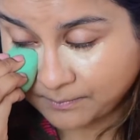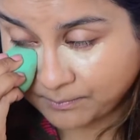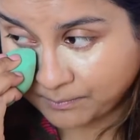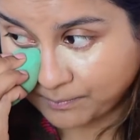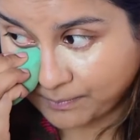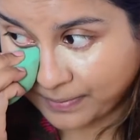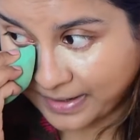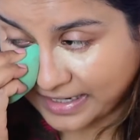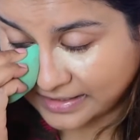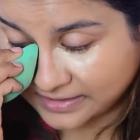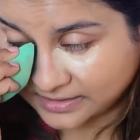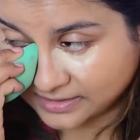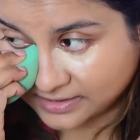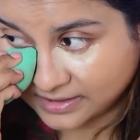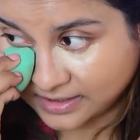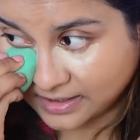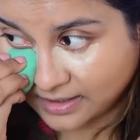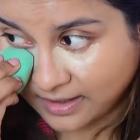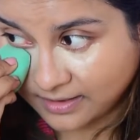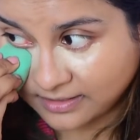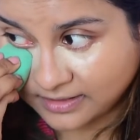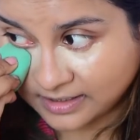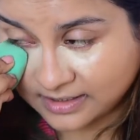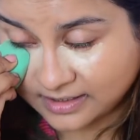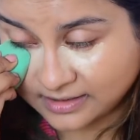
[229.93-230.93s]
pat
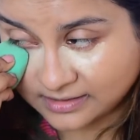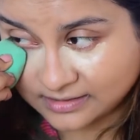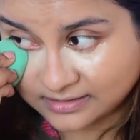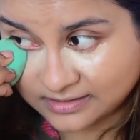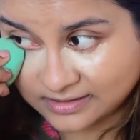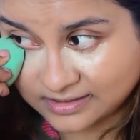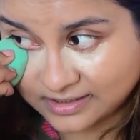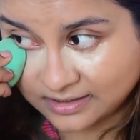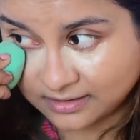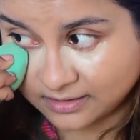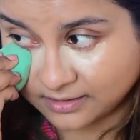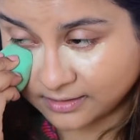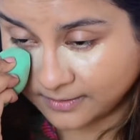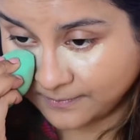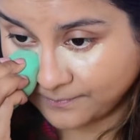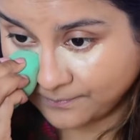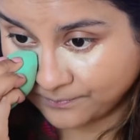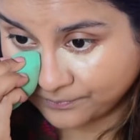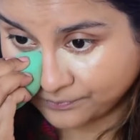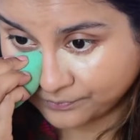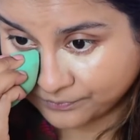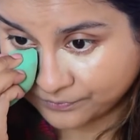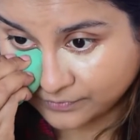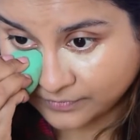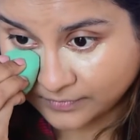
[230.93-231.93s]
the concealer.
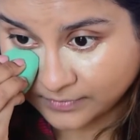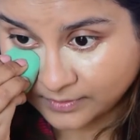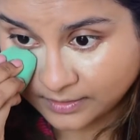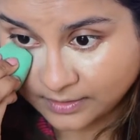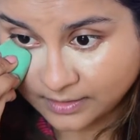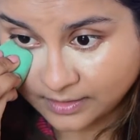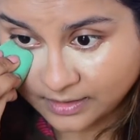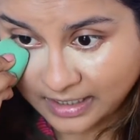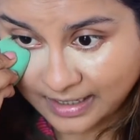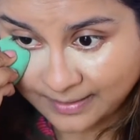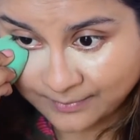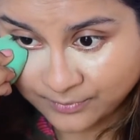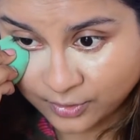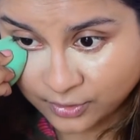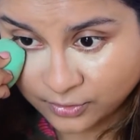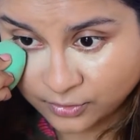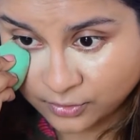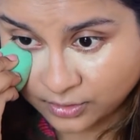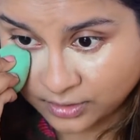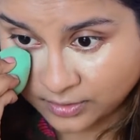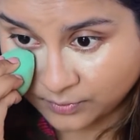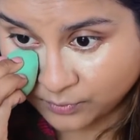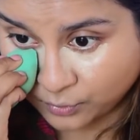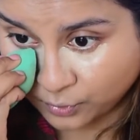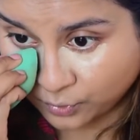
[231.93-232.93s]
I'm not
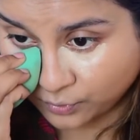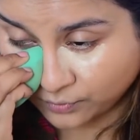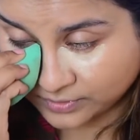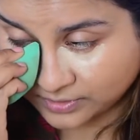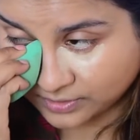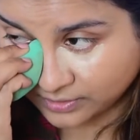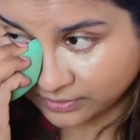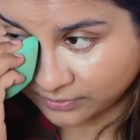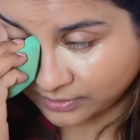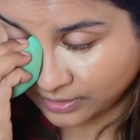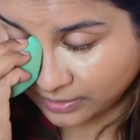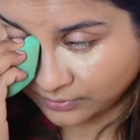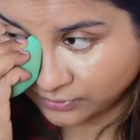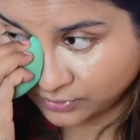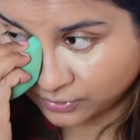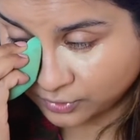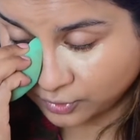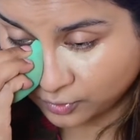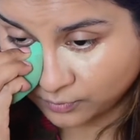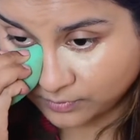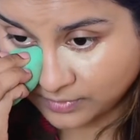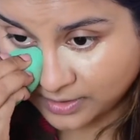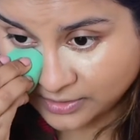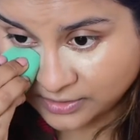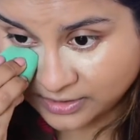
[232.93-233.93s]
going to move it around
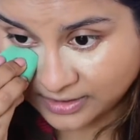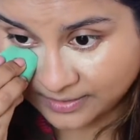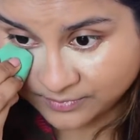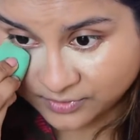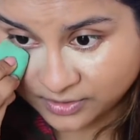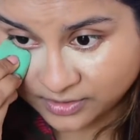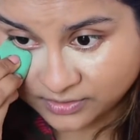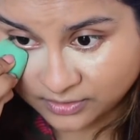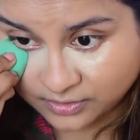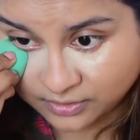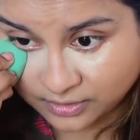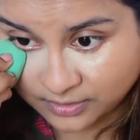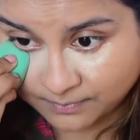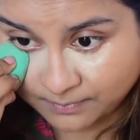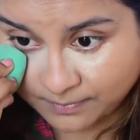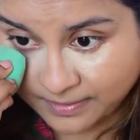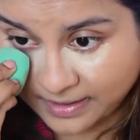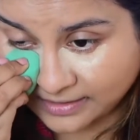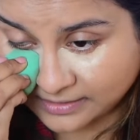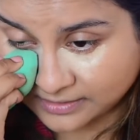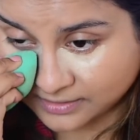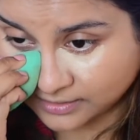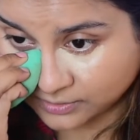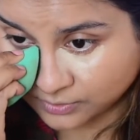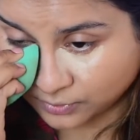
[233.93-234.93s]
too much. I'm just going to
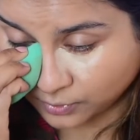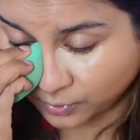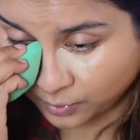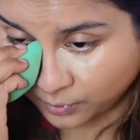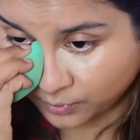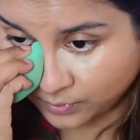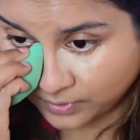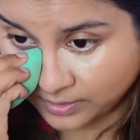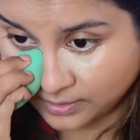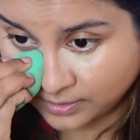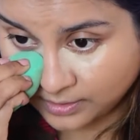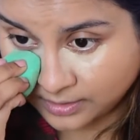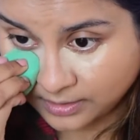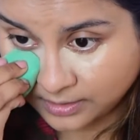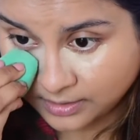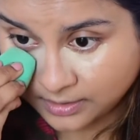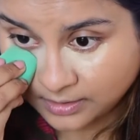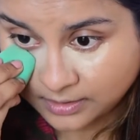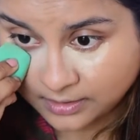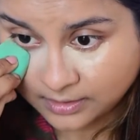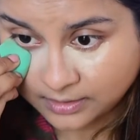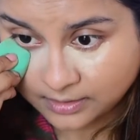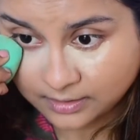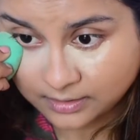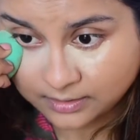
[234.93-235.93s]
pat it over
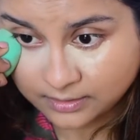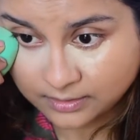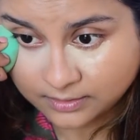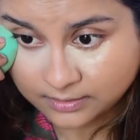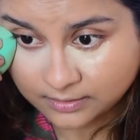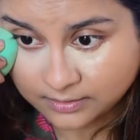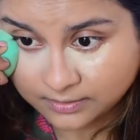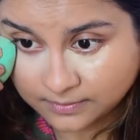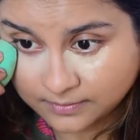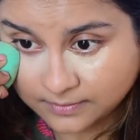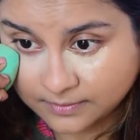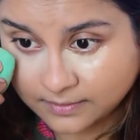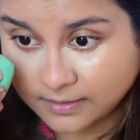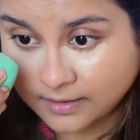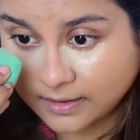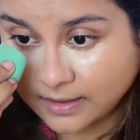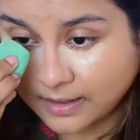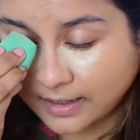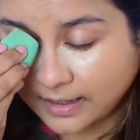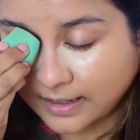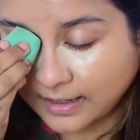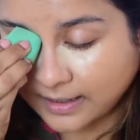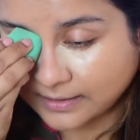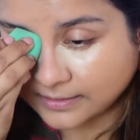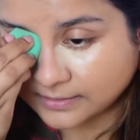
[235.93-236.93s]

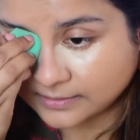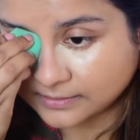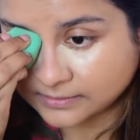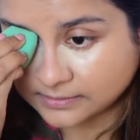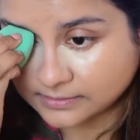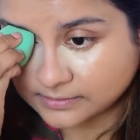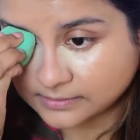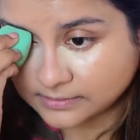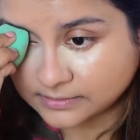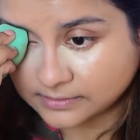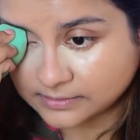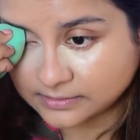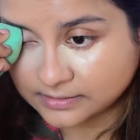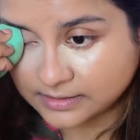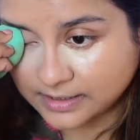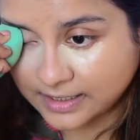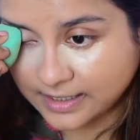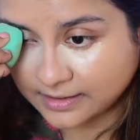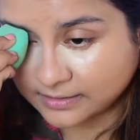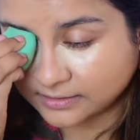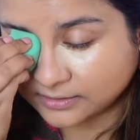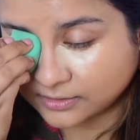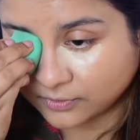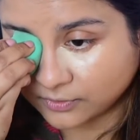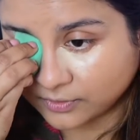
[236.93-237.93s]
and
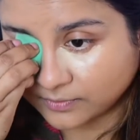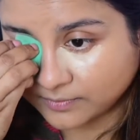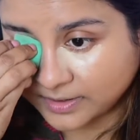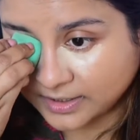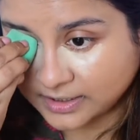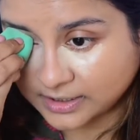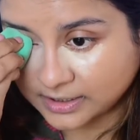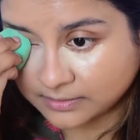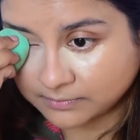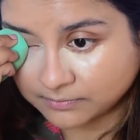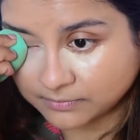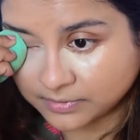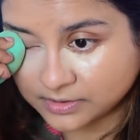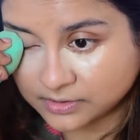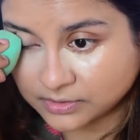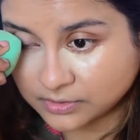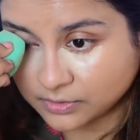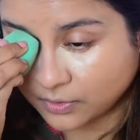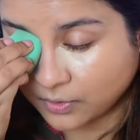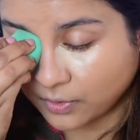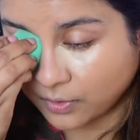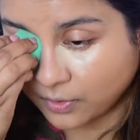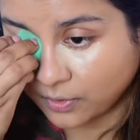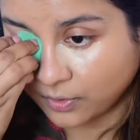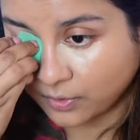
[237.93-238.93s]
take the remaining bit
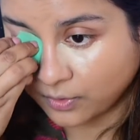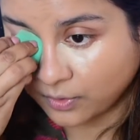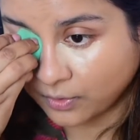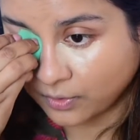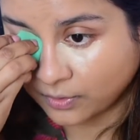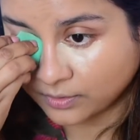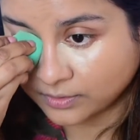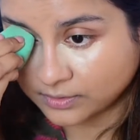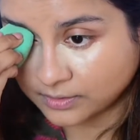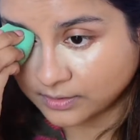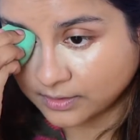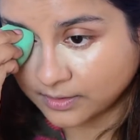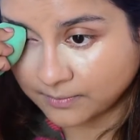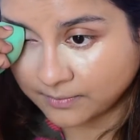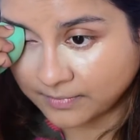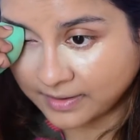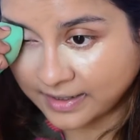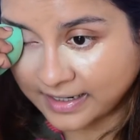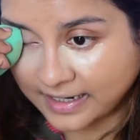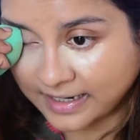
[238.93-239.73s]
on my